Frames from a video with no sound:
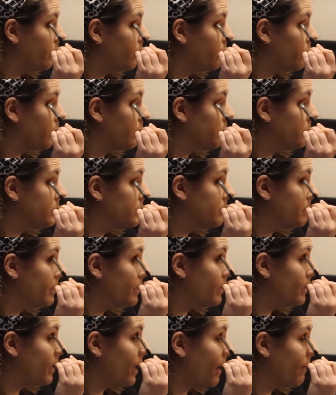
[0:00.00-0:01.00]

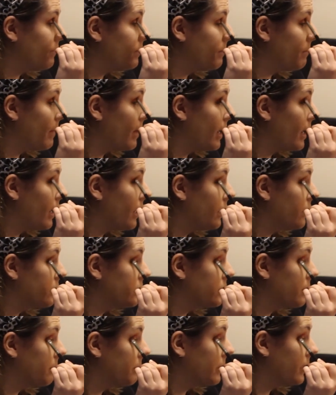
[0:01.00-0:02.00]
groomsmen have to pay or
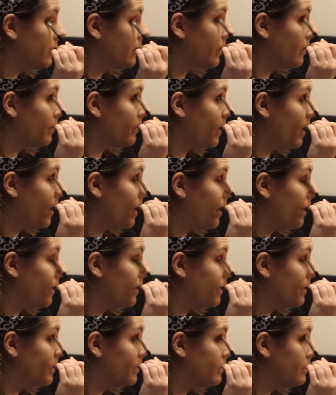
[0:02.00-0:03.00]
something like that,
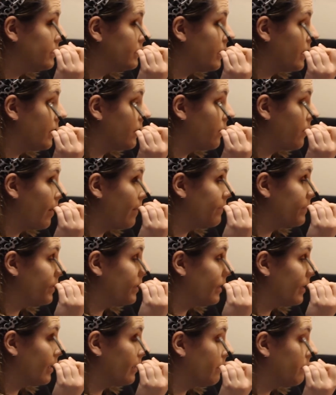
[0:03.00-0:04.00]
is they don't have to
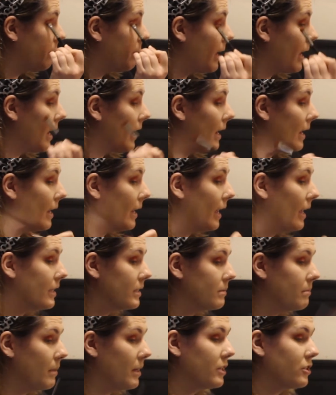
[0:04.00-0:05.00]
like pay
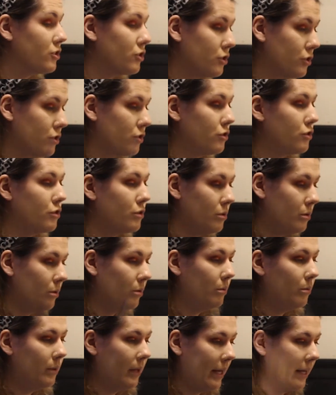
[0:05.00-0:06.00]
as much
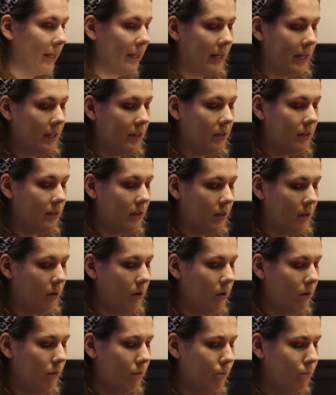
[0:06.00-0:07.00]
to like get
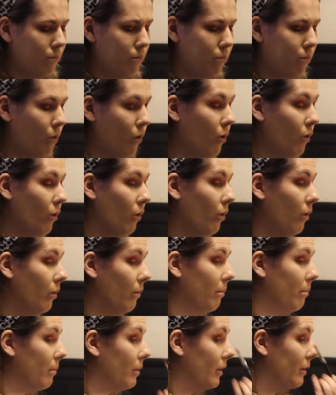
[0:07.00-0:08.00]
the
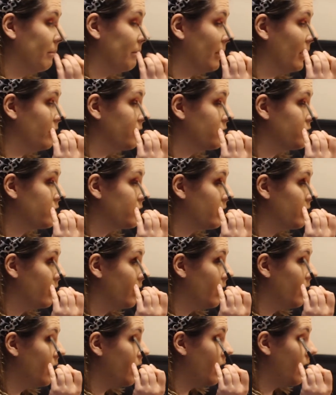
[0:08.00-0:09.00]
girl pretty much,
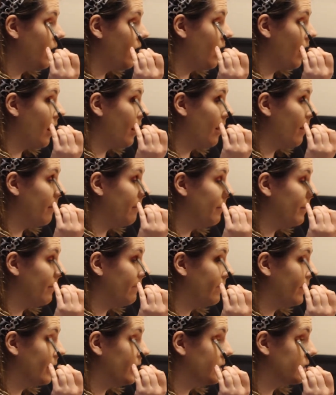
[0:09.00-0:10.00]

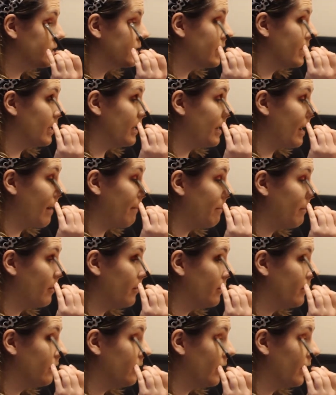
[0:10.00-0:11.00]
if they just kidnap
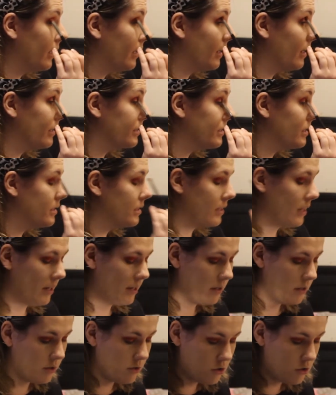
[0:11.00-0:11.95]
her. Like, I guess it's like